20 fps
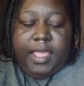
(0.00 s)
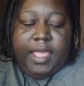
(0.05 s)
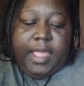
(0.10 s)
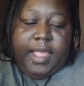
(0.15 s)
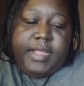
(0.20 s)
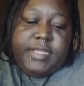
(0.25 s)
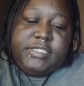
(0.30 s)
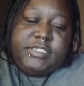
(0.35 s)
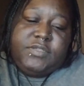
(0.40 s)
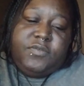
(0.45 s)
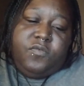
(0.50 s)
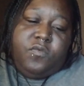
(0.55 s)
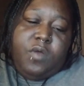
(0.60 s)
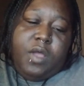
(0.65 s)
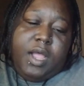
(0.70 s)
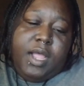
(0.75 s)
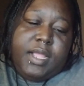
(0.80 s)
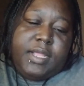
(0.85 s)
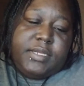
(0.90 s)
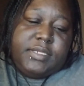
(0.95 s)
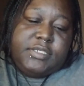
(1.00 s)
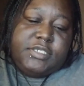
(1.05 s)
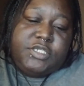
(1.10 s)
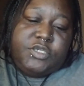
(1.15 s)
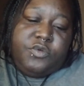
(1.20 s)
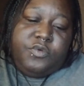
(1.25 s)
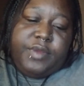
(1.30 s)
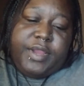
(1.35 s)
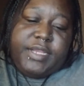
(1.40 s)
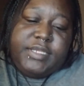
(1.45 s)
Ace of Wands,
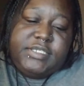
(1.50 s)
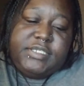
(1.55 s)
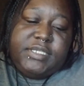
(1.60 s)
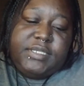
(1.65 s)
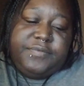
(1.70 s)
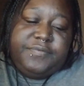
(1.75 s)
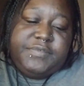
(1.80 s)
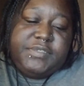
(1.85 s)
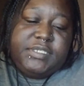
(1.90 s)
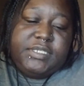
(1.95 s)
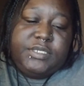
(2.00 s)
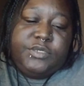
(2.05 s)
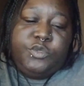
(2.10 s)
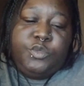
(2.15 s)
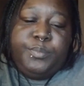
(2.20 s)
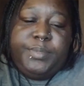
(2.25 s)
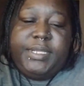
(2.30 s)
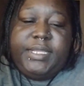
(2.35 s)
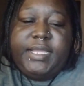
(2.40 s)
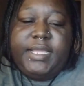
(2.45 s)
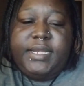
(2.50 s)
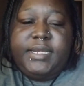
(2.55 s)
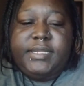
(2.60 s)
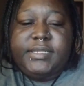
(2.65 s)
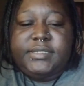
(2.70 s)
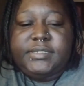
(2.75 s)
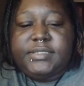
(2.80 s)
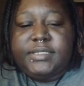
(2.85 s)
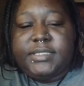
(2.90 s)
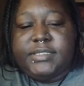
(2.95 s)
creativity, new
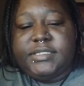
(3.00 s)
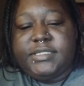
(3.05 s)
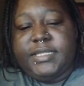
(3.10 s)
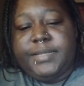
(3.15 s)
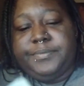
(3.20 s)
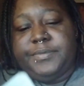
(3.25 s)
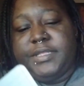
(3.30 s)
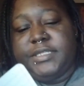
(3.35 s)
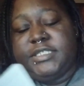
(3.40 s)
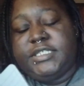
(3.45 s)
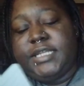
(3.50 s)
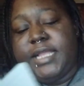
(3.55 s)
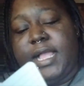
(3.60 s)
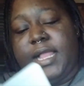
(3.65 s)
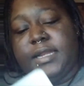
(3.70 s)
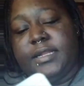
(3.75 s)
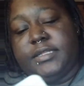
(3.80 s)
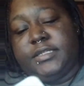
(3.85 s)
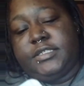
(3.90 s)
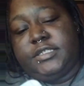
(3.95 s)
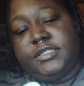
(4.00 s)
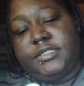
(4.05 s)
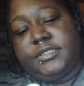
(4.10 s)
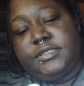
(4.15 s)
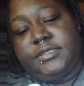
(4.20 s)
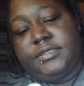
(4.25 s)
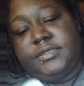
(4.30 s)
beginnings, accept the challenge.